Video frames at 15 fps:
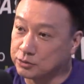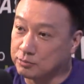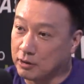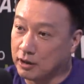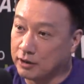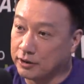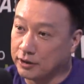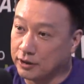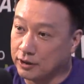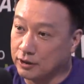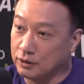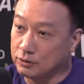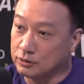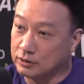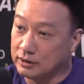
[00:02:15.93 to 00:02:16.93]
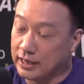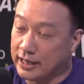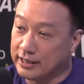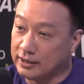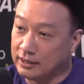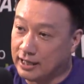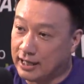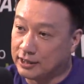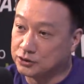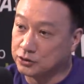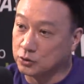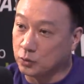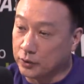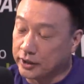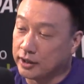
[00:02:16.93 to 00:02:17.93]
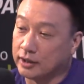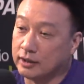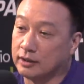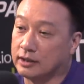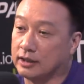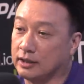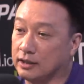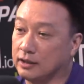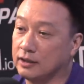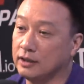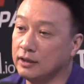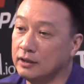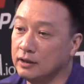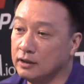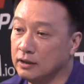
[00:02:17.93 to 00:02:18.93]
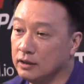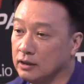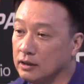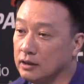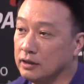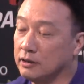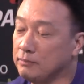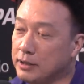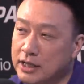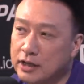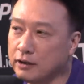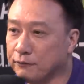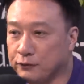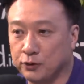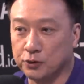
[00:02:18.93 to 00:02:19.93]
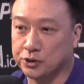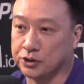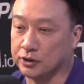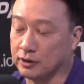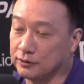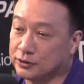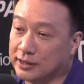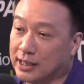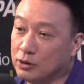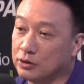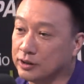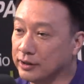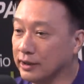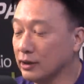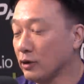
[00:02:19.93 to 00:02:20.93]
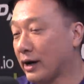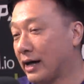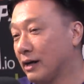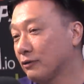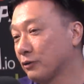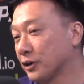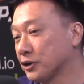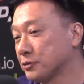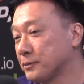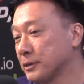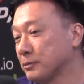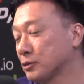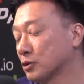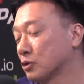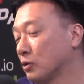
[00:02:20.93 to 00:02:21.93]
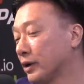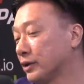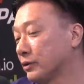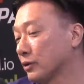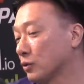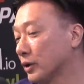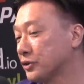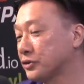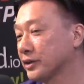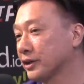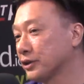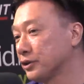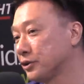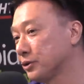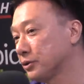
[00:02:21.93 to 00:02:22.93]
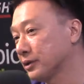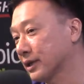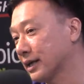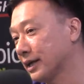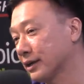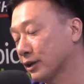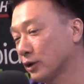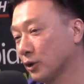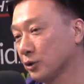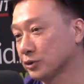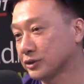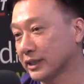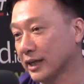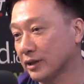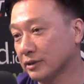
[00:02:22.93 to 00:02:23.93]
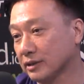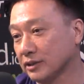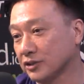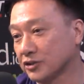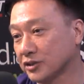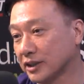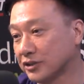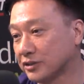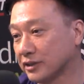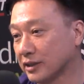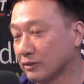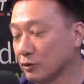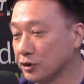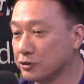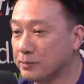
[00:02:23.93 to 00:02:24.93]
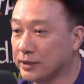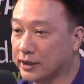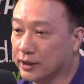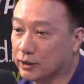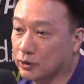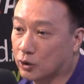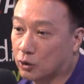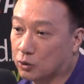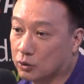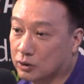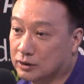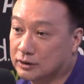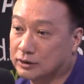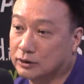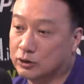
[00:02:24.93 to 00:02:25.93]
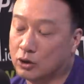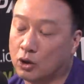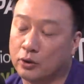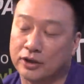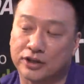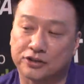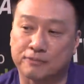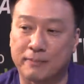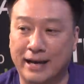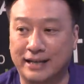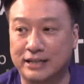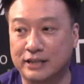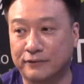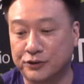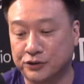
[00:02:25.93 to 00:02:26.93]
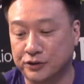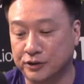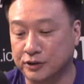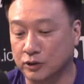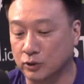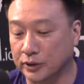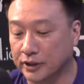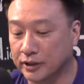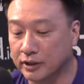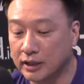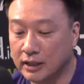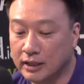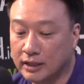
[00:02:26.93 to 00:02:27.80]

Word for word: Mario. Late last week, the immediate future of Saul Canelo Alvarez, people were wondering what's he going to do to kind of close out the sunset of what's been a glor- glorious, magnificent career.